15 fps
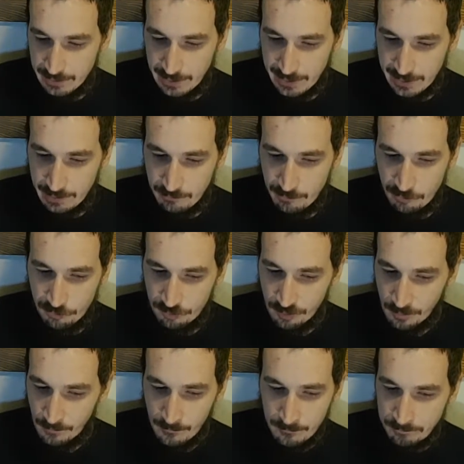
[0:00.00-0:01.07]
Like, it was,
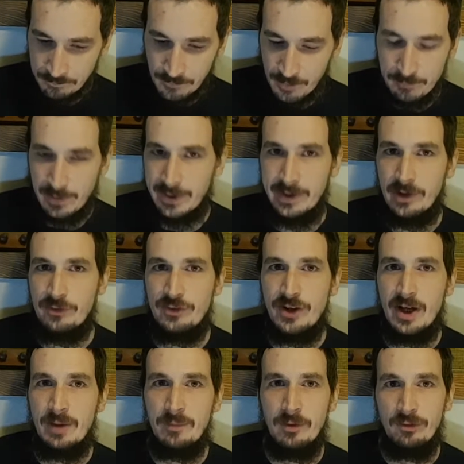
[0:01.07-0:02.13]
by this
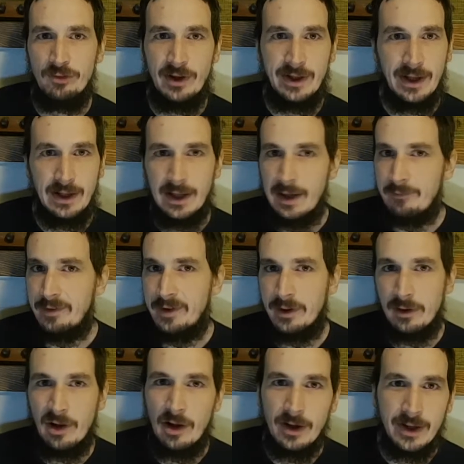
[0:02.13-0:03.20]
time it's like 11
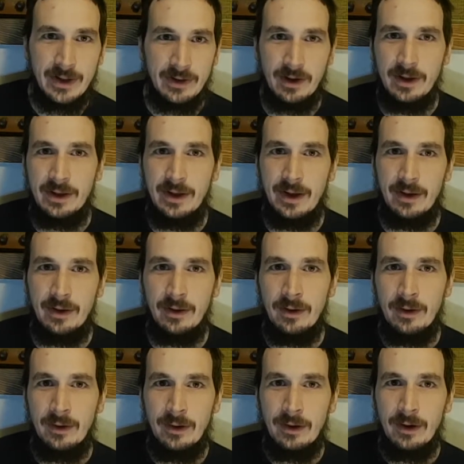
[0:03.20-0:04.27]
o'clock at night, and
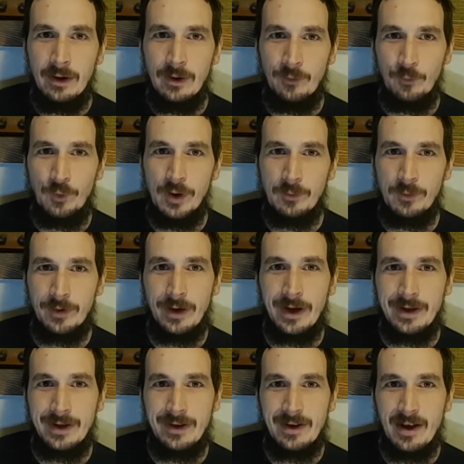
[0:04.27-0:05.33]
we were
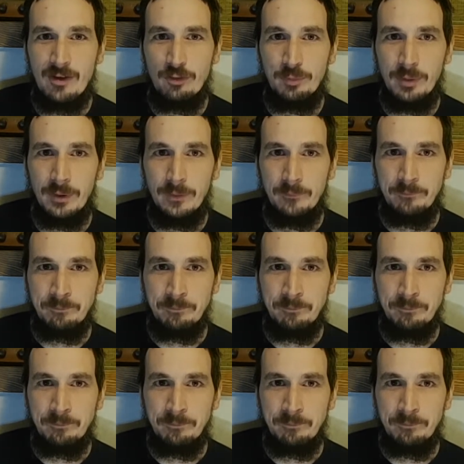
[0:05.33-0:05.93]
kind of desperate.